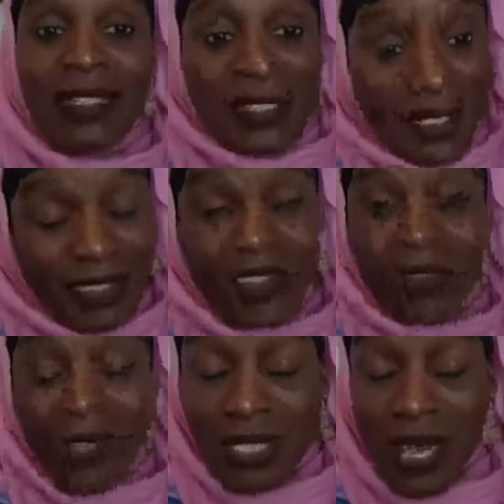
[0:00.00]
Dunkin'
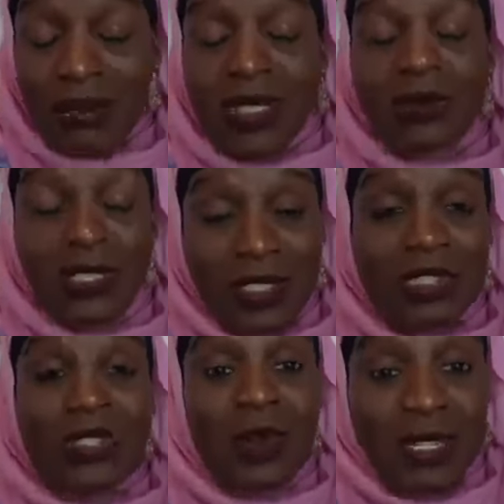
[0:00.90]
Donuts have some
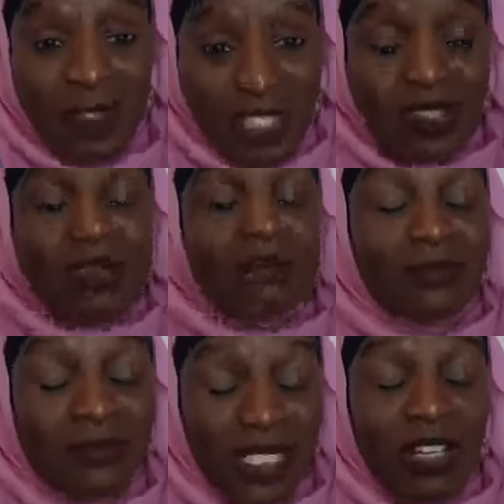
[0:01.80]
delicious muffins.
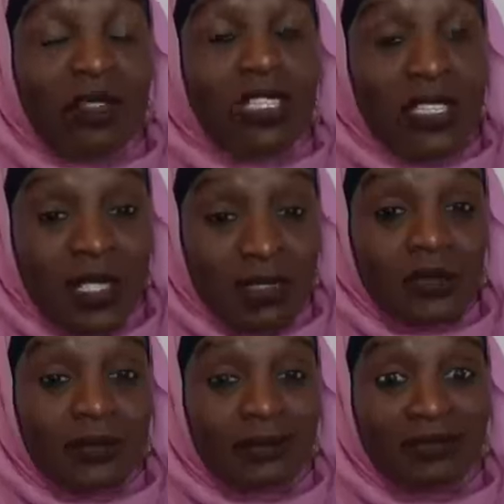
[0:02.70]
They really
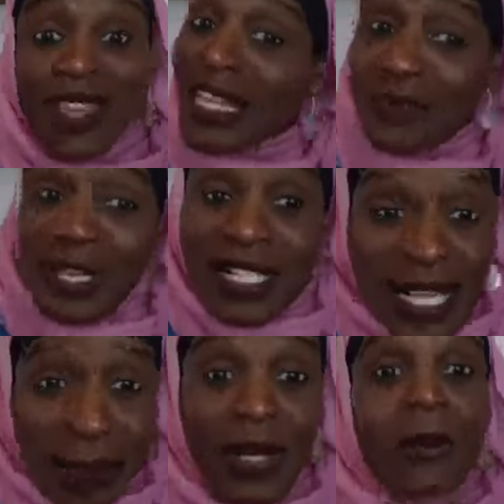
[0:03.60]
do. That's because
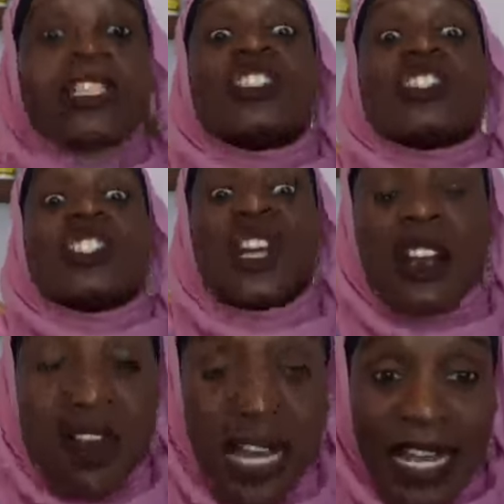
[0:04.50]
they put a bunch of
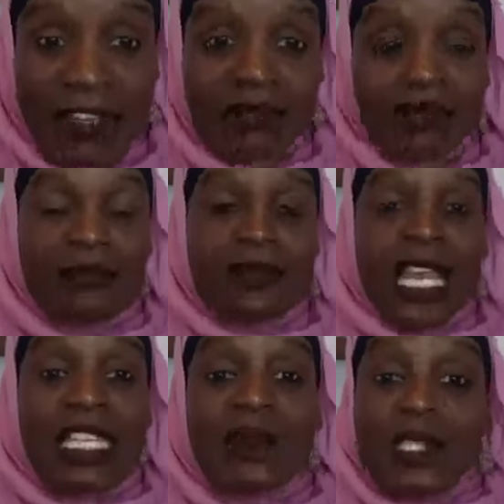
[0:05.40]
sugar in it.
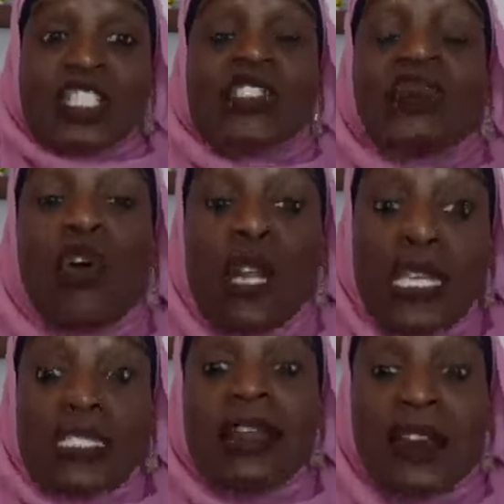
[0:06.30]
As much as
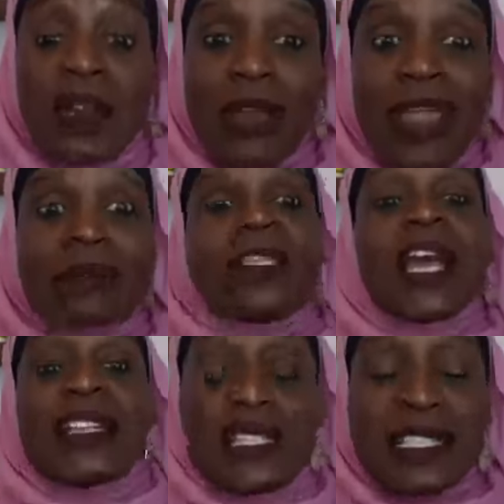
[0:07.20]
47 grams.
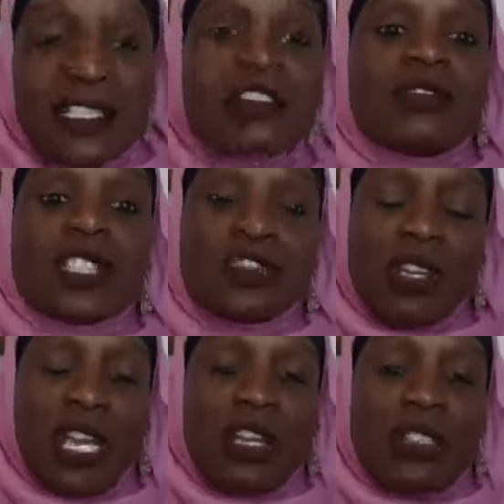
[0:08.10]
That's literally drinking a